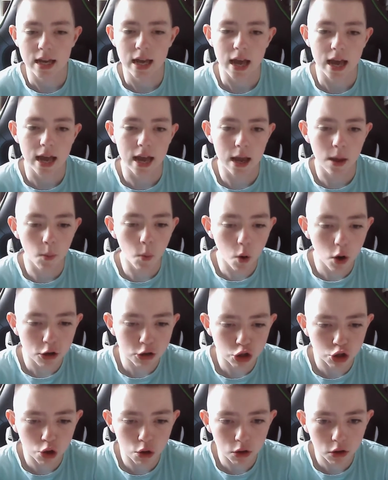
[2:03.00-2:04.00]
2019-20. What
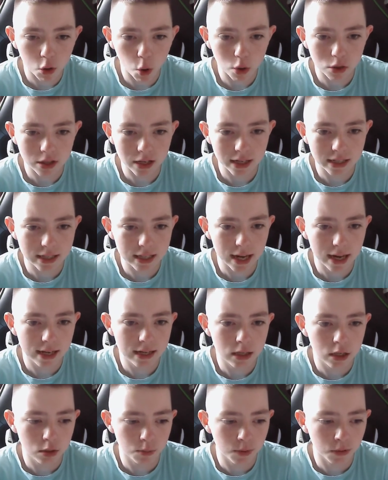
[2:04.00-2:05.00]
is your thoughts on this,
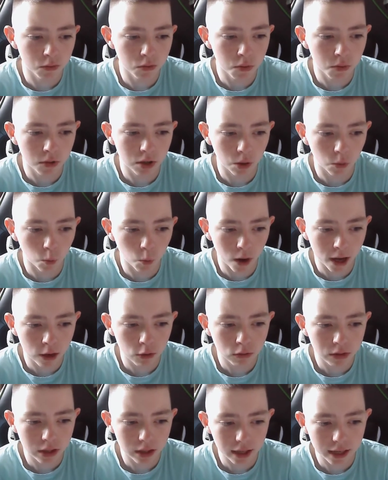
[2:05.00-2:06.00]
guys? It's been rumoured a
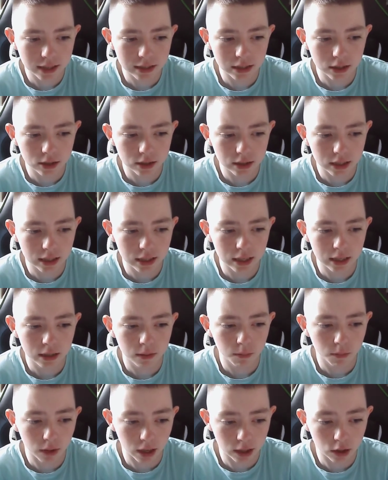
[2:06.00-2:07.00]
while that Leicester City,
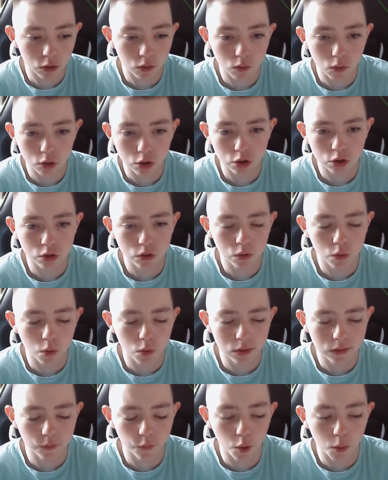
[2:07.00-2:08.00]
Brendan Rodgers, of
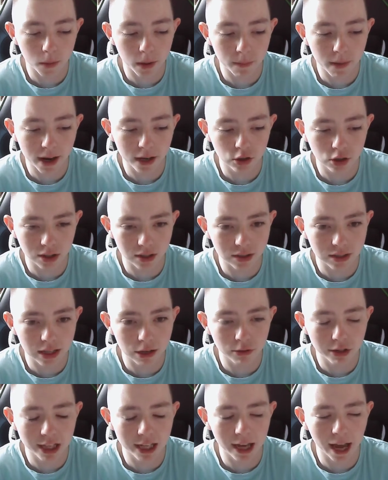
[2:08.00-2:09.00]
course, former manager of
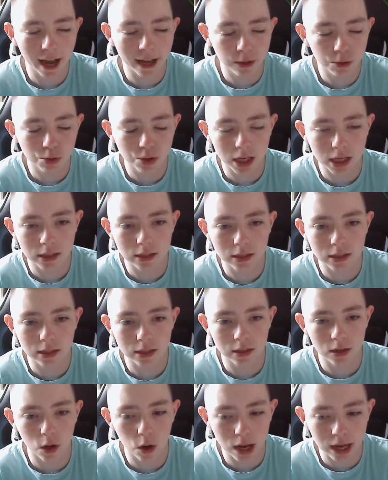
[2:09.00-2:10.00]
Celtic, interested
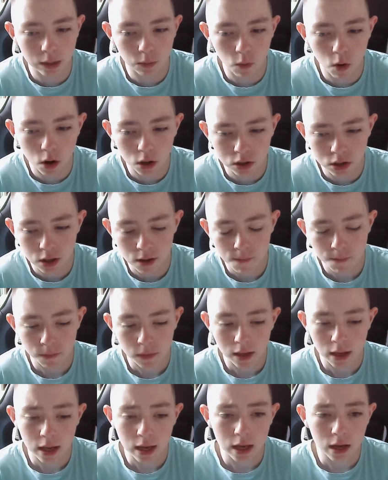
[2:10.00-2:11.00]
in Edouard.
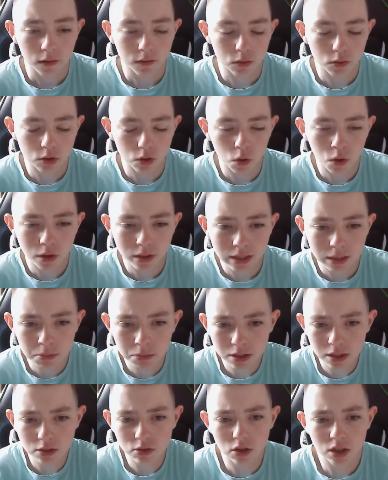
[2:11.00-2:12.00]
Of course, a lot of
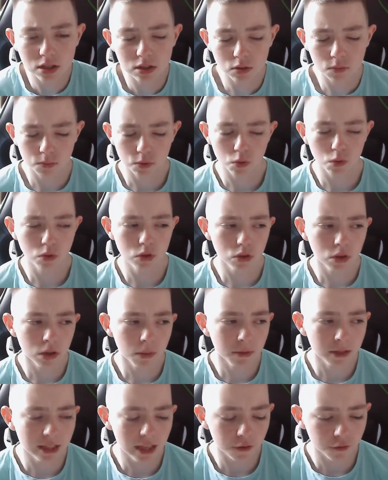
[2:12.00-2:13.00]
teams are interested in him, so it's going to
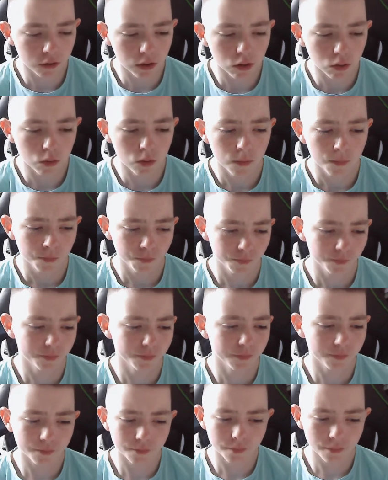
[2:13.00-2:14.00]
be difficult.
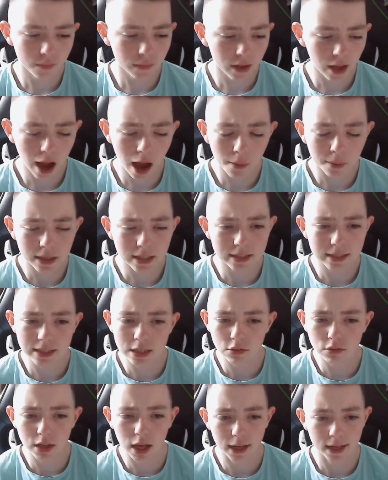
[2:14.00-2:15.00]
I mean, it's
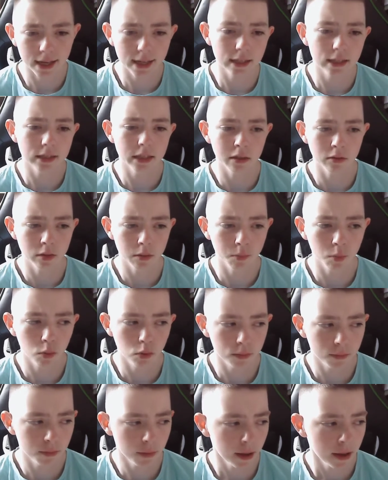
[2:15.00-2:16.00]
Celtic again, the Celtic
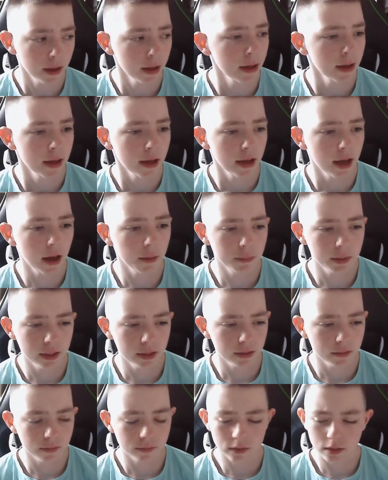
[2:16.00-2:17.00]
board. I mean,